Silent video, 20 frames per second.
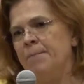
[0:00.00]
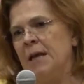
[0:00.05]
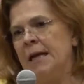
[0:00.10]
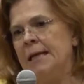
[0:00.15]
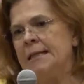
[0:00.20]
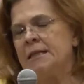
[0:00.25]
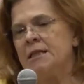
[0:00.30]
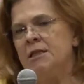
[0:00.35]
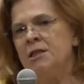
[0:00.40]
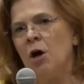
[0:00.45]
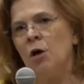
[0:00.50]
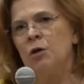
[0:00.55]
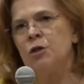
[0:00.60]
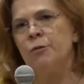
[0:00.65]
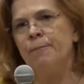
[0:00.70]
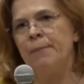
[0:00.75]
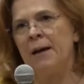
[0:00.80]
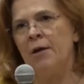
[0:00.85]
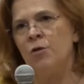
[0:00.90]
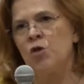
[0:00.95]
it's
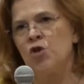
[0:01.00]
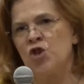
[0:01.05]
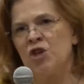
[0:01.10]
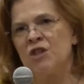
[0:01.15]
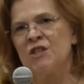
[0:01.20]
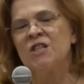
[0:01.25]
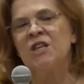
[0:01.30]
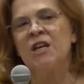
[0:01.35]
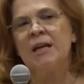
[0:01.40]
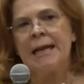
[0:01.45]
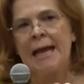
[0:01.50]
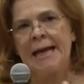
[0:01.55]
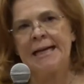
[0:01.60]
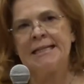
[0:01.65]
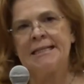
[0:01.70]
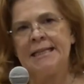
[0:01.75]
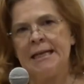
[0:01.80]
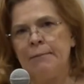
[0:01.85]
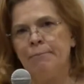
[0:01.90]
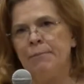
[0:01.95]
not about just
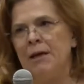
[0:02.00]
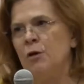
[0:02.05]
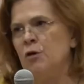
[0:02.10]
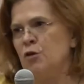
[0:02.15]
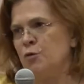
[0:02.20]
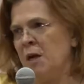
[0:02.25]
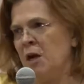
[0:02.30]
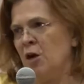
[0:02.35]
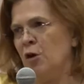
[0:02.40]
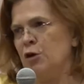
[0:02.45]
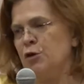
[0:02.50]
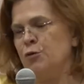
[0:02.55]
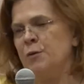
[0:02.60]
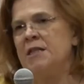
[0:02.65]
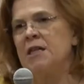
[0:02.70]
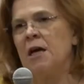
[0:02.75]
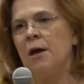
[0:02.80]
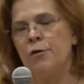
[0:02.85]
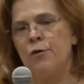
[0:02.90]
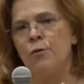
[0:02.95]
connecting because we can't do
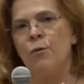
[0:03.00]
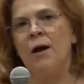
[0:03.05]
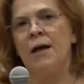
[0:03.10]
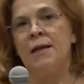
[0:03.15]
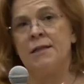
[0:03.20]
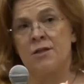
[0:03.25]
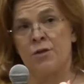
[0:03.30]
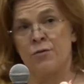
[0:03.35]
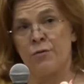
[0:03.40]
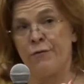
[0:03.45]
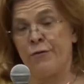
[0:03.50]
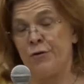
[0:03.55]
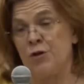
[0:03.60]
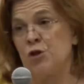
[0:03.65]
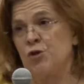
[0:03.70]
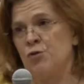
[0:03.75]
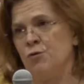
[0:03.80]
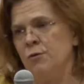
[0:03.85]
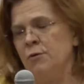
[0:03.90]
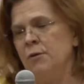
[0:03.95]
it otherwise through
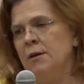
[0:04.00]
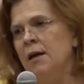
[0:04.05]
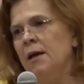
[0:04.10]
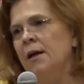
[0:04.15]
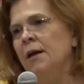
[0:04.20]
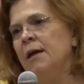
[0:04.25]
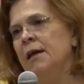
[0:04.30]
virtual.